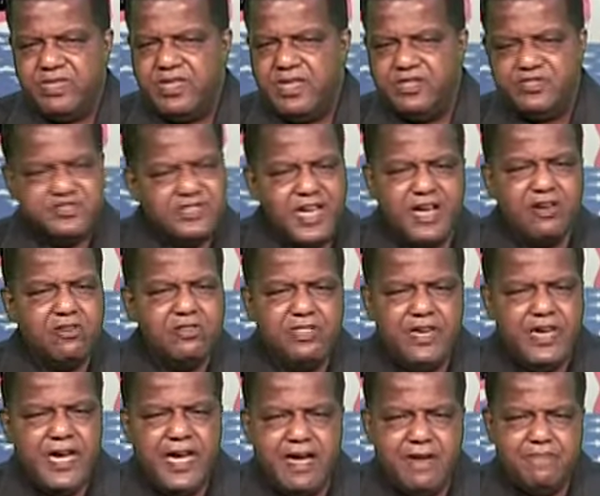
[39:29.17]
It's not going to
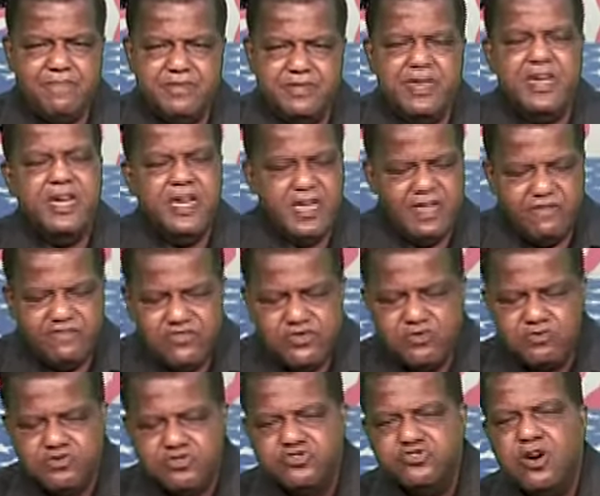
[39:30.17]
happen if
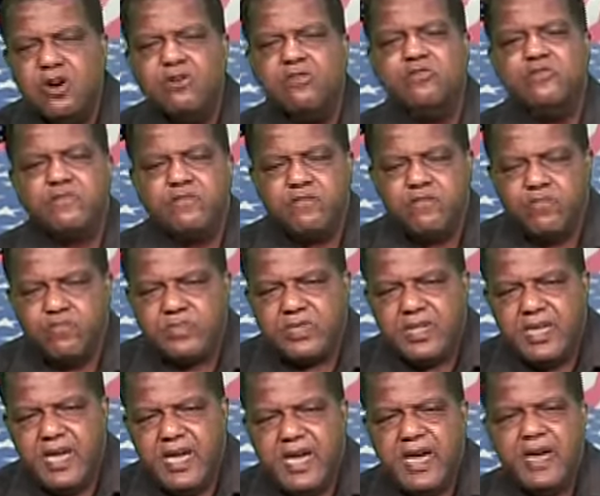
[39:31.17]
you don't
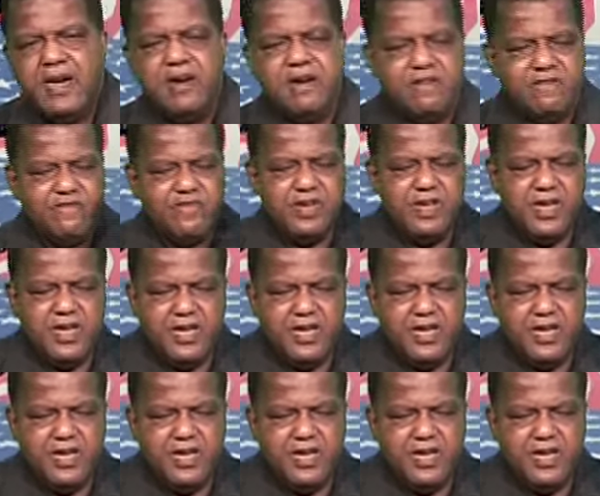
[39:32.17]
have